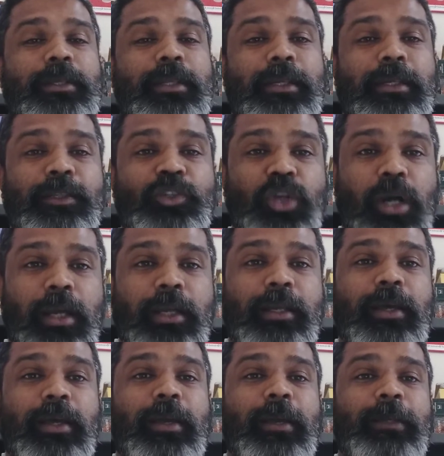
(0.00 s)
in
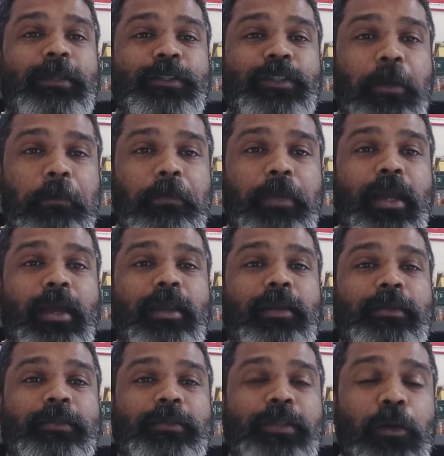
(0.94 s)
China and Japan
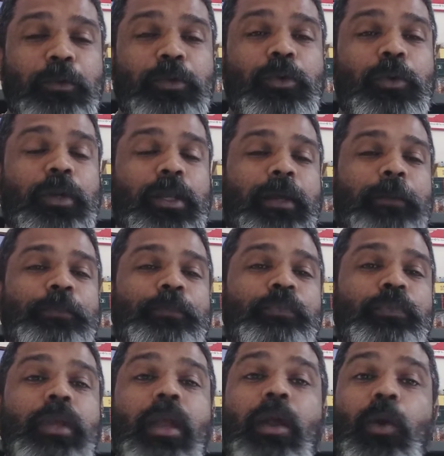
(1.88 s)
and South Korea.
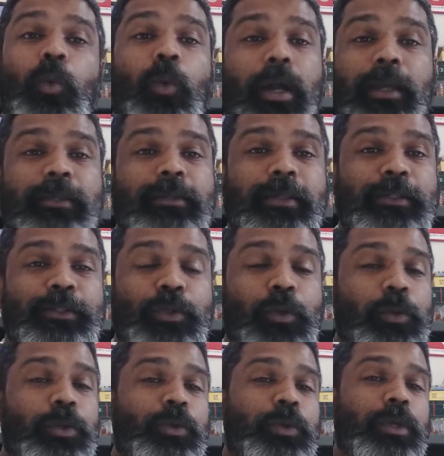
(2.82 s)
Why is it
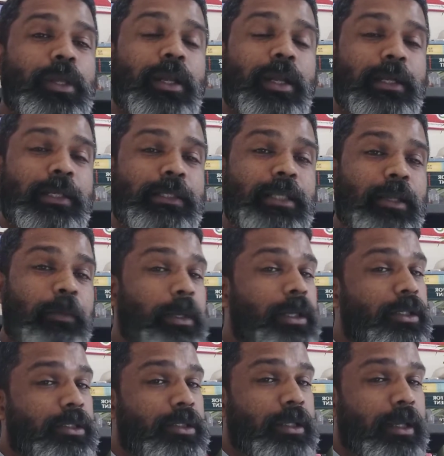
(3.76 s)
so? You can understand,
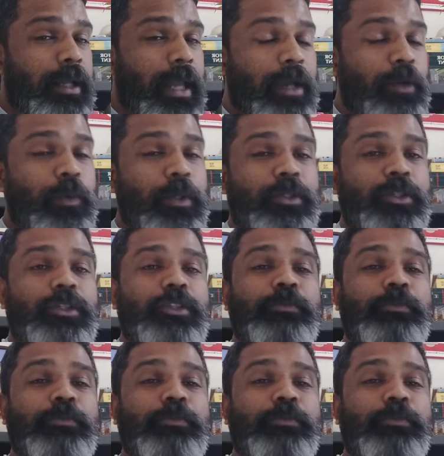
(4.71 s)
because the language